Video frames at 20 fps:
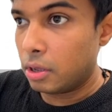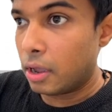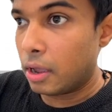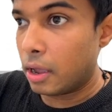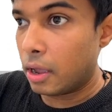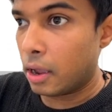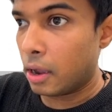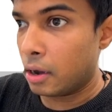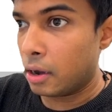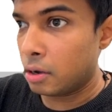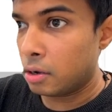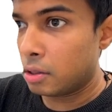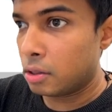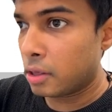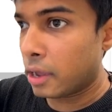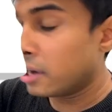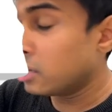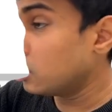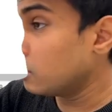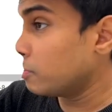And
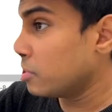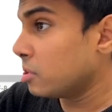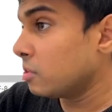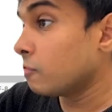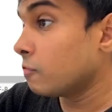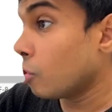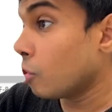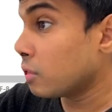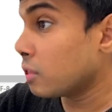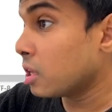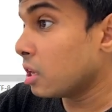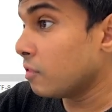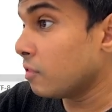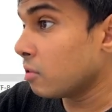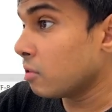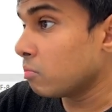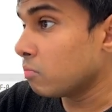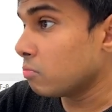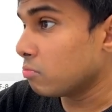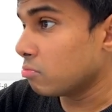ChatGPT was
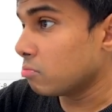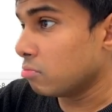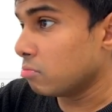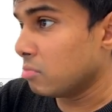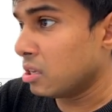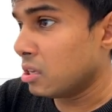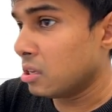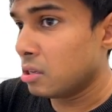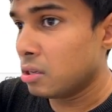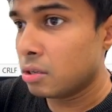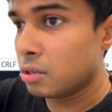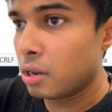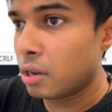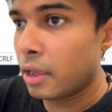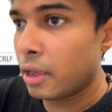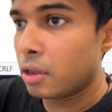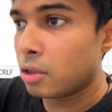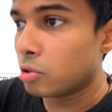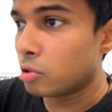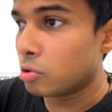giving me
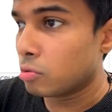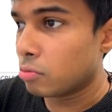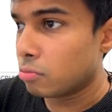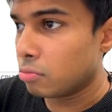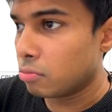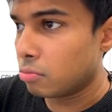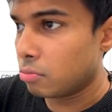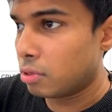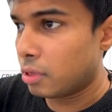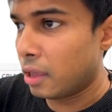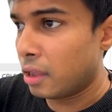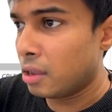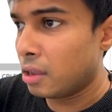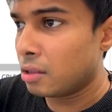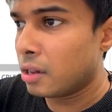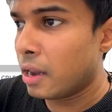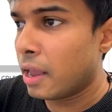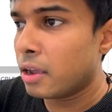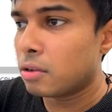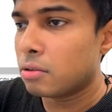like saying
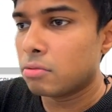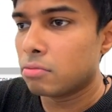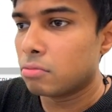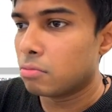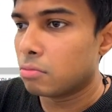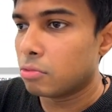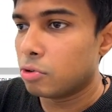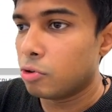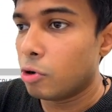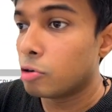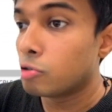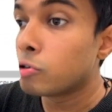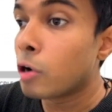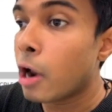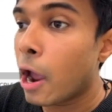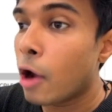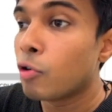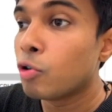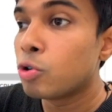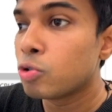like you don't
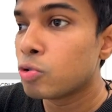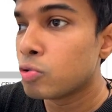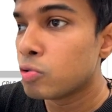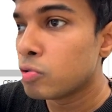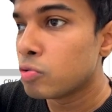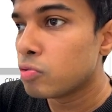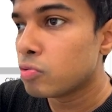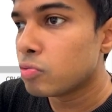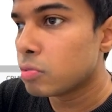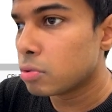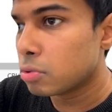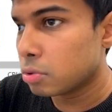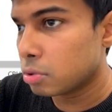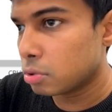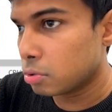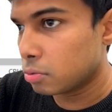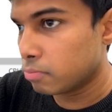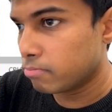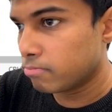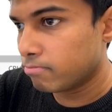have to
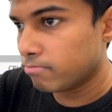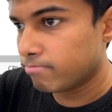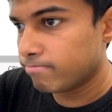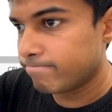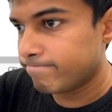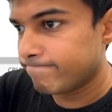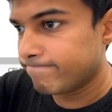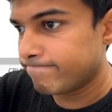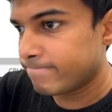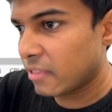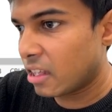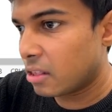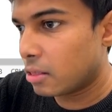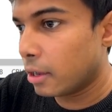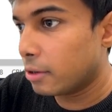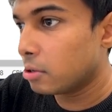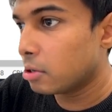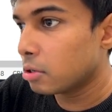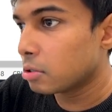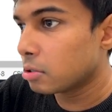
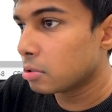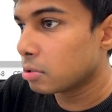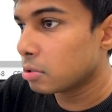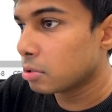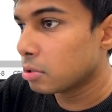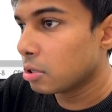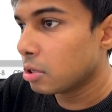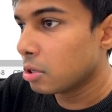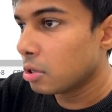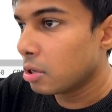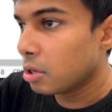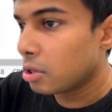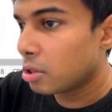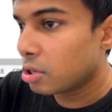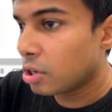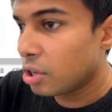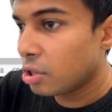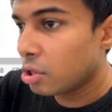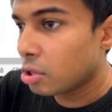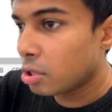set the
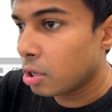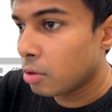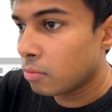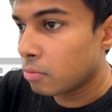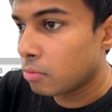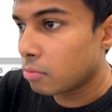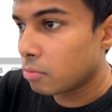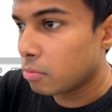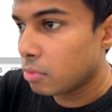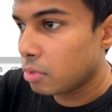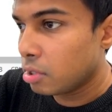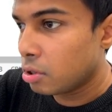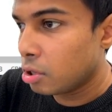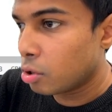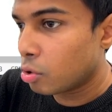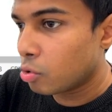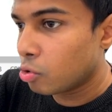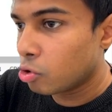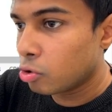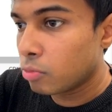stage name in
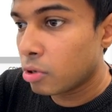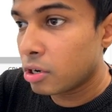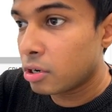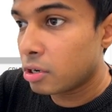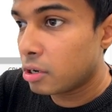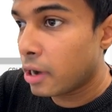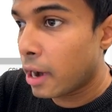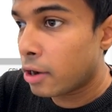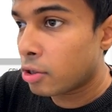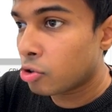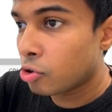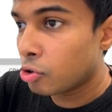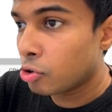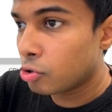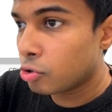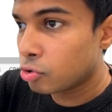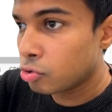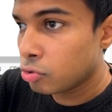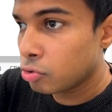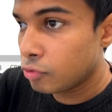this code, but that's not
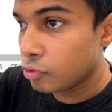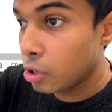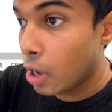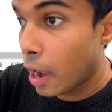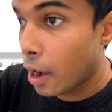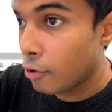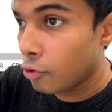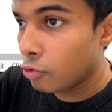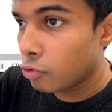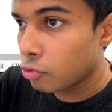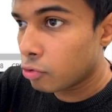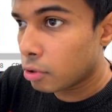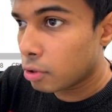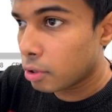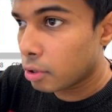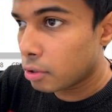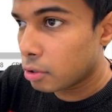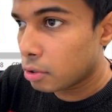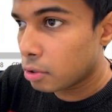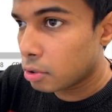true. We have to
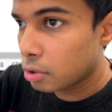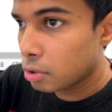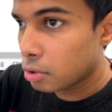set it.